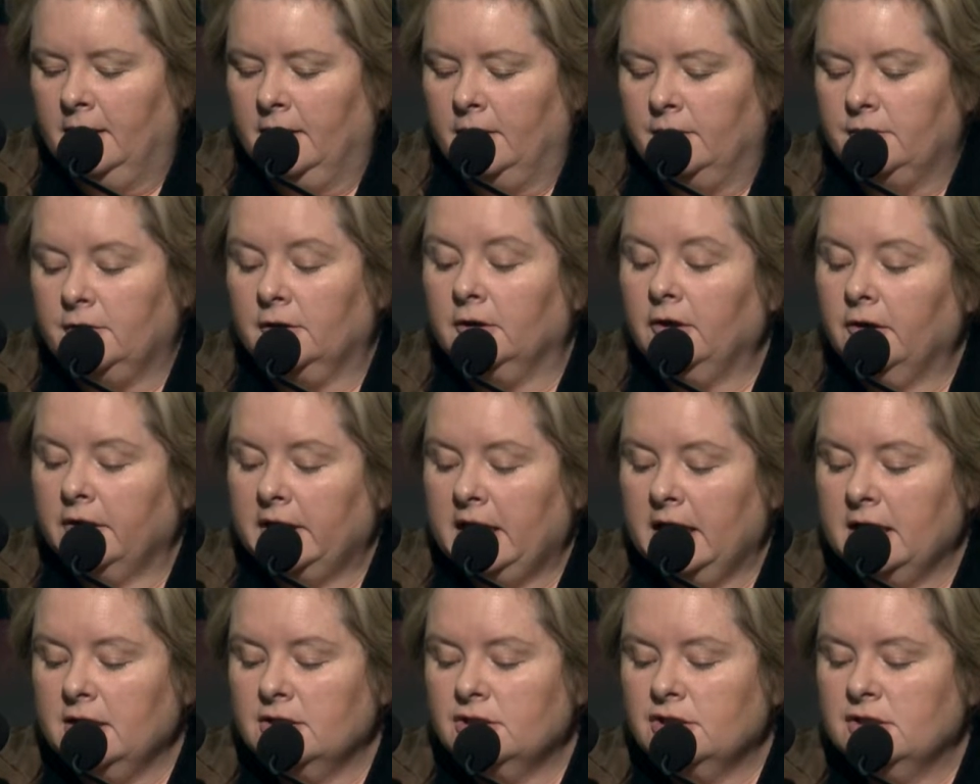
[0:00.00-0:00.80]
The
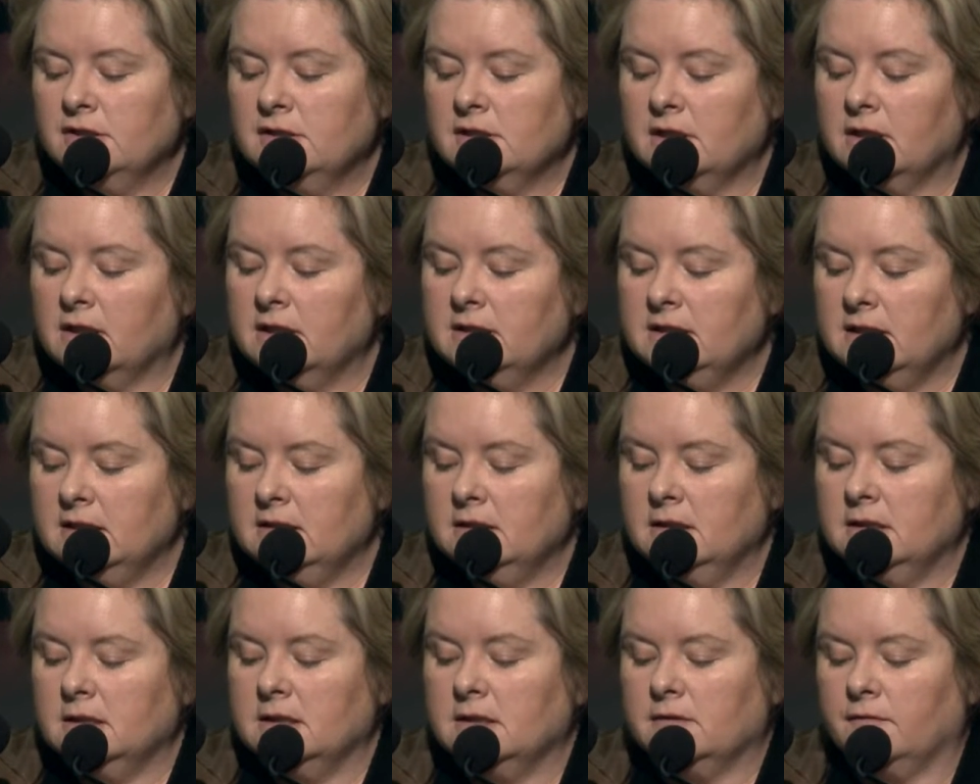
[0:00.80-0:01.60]
locations and
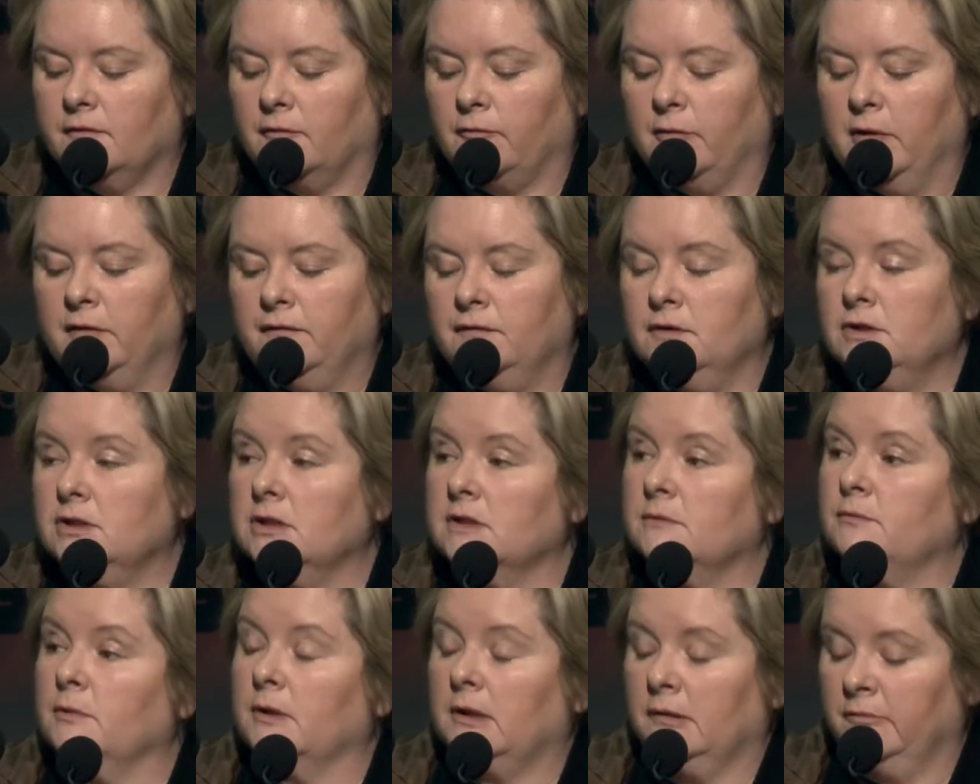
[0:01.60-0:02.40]
identities of the
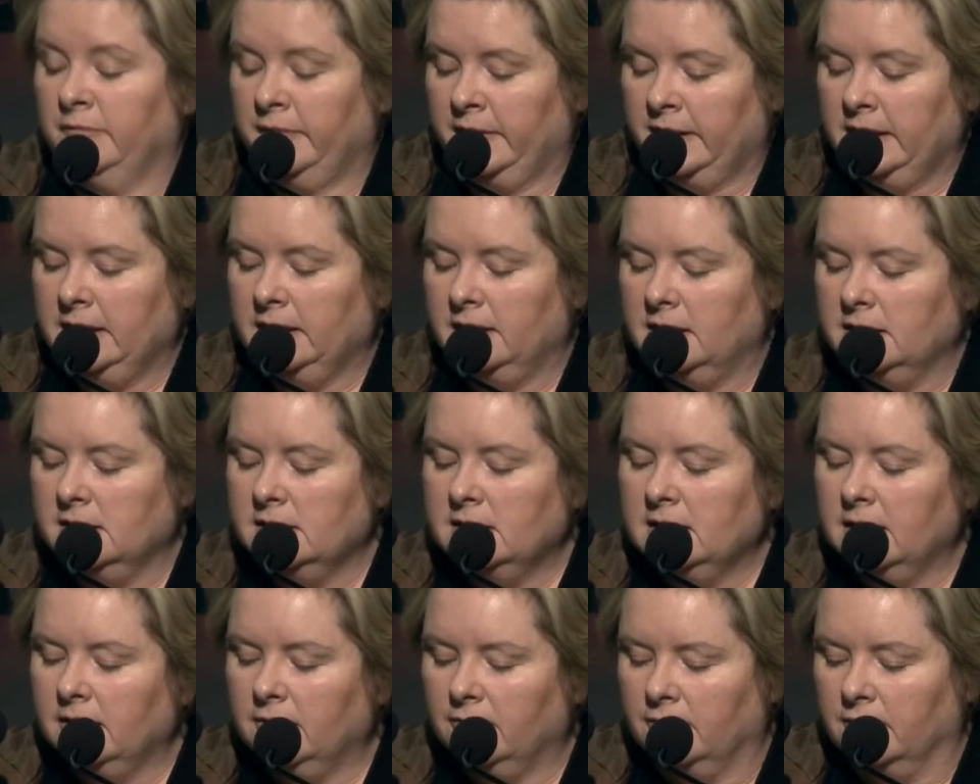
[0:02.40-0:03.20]
refuges were completely
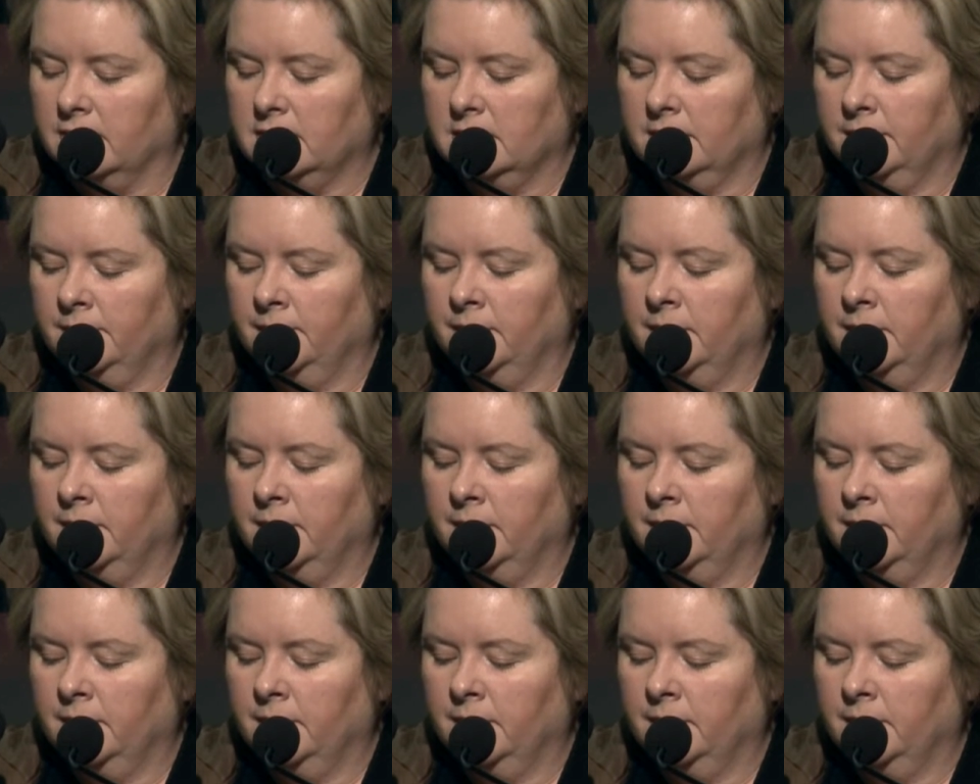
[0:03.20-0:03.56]
secret.